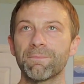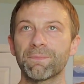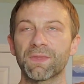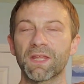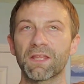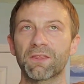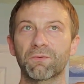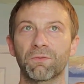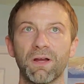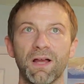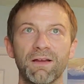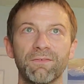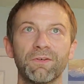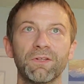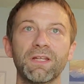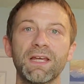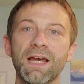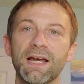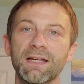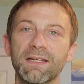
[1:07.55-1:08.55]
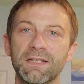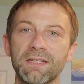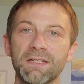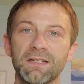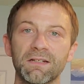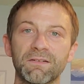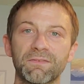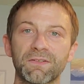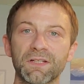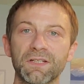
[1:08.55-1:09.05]
They thrive on the
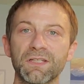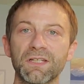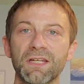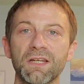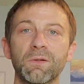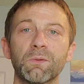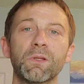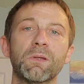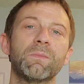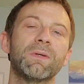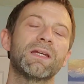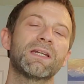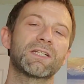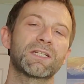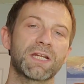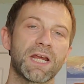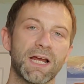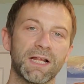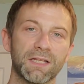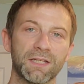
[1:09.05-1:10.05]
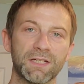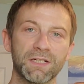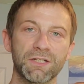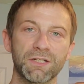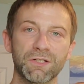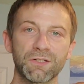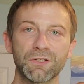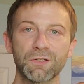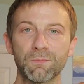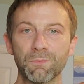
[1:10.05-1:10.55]
idea of continually being
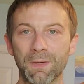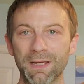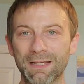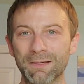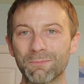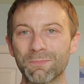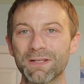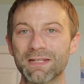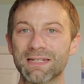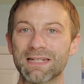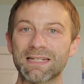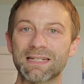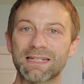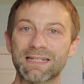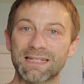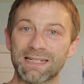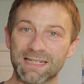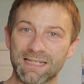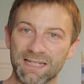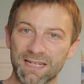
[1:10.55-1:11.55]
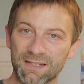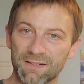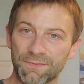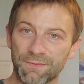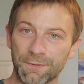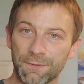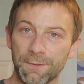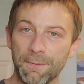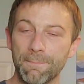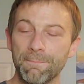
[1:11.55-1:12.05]
challenged to make a business
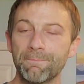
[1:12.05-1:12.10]
successful.